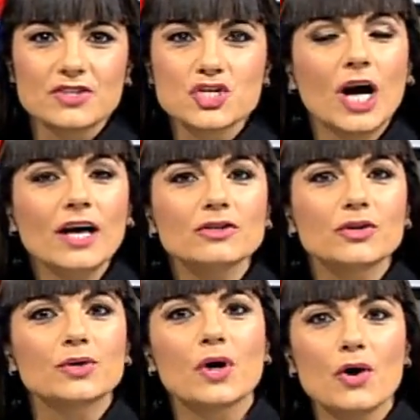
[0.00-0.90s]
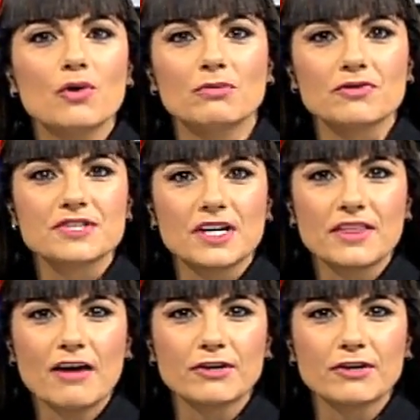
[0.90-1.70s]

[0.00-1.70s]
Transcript: the childhood home of South